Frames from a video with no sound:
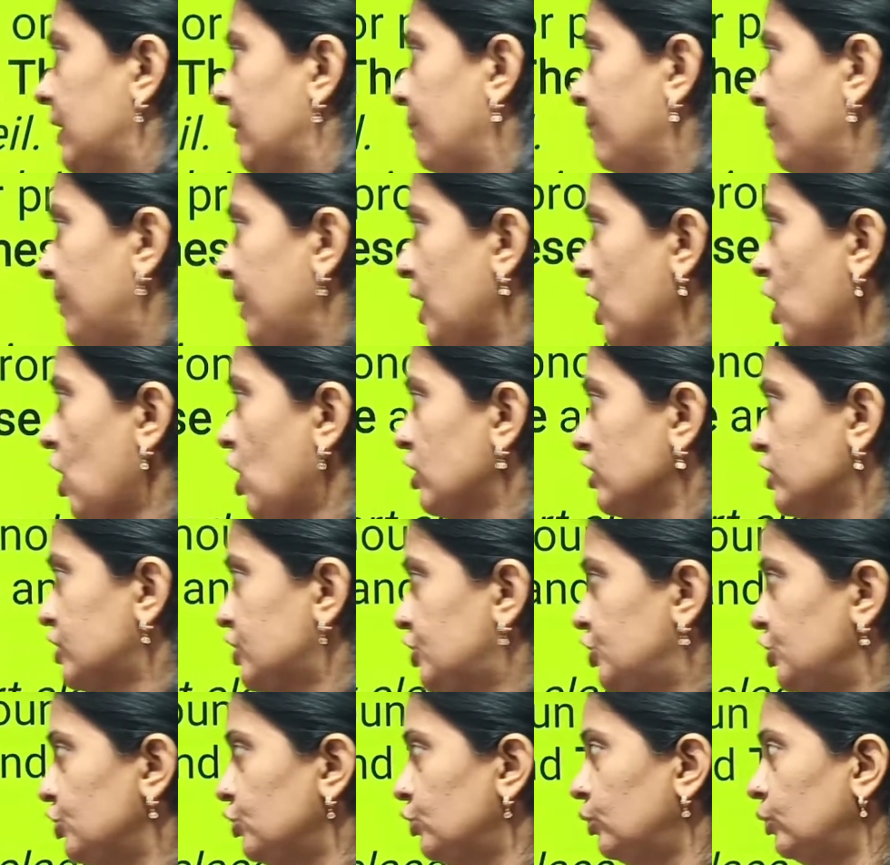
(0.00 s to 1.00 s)
belongs
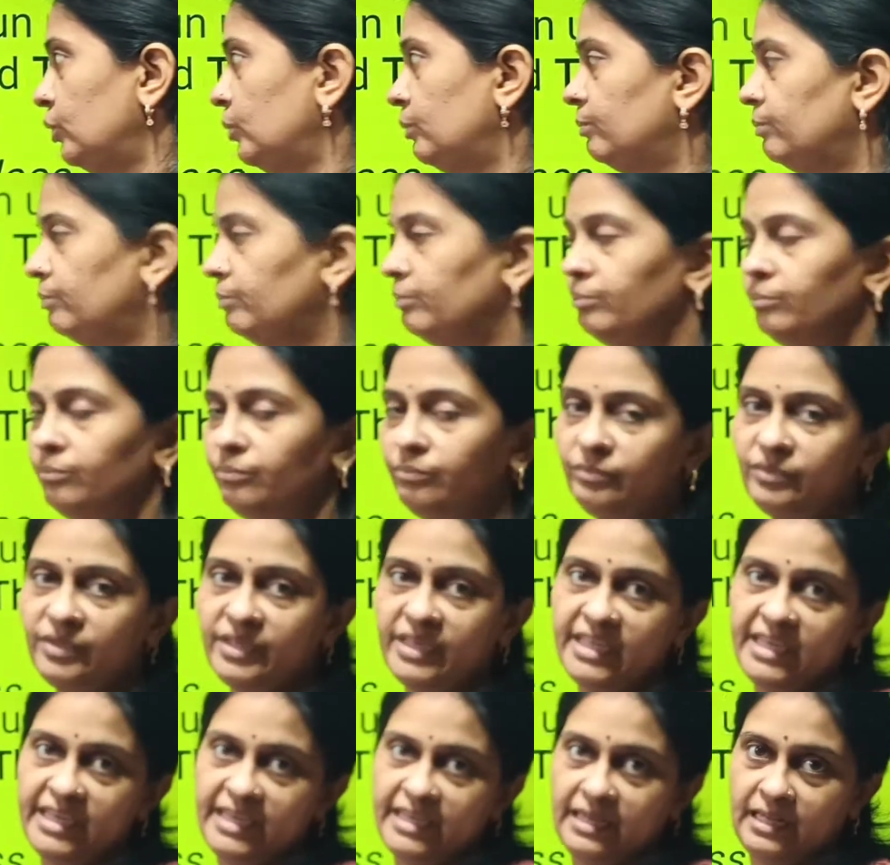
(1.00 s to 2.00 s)
to
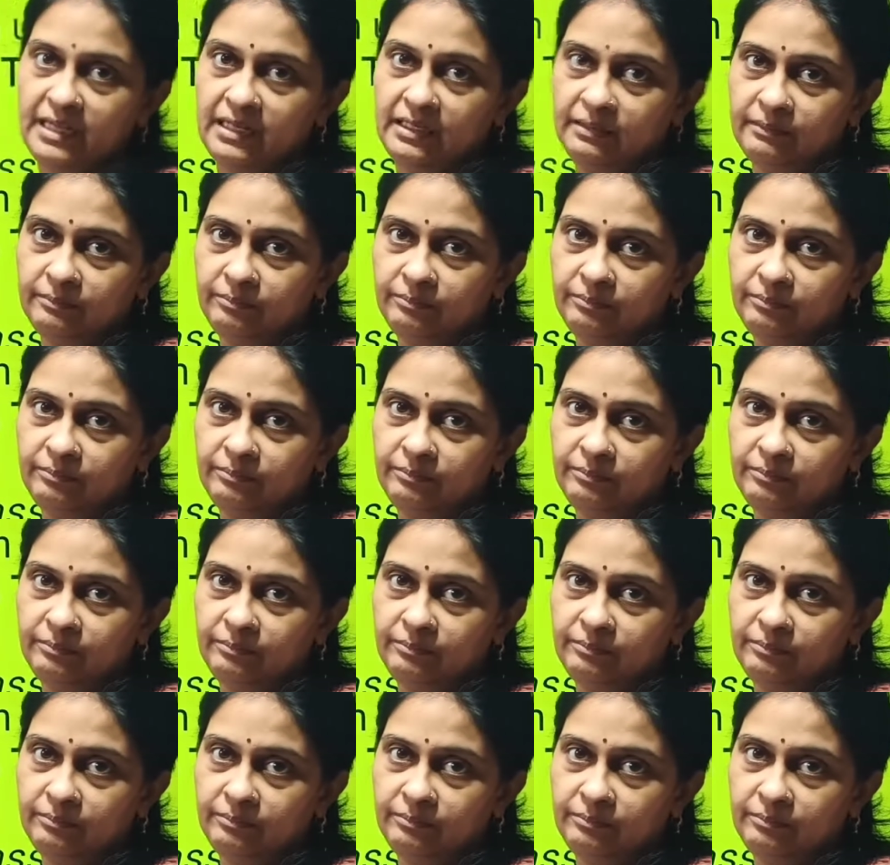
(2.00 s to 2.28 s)
Neil.